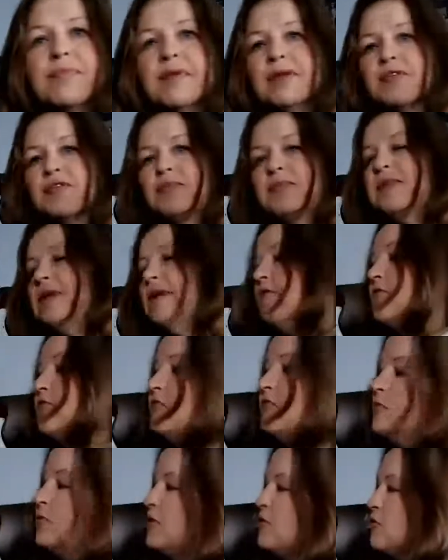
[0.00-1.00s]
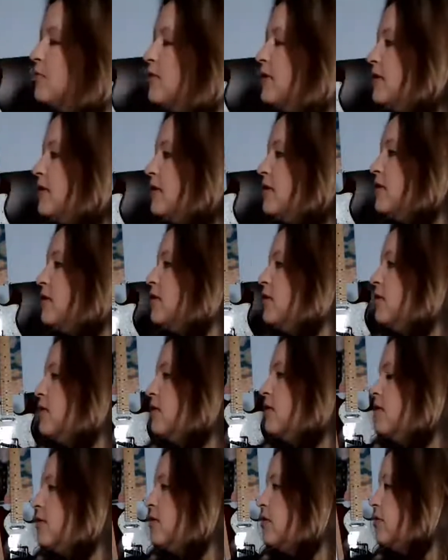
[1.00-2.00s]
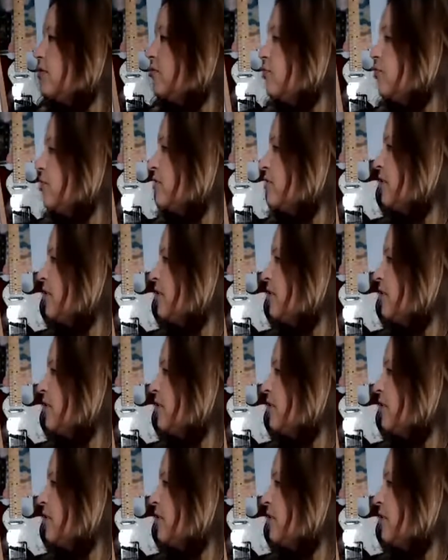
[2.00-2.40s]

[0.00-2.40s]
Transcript: is play through each one 4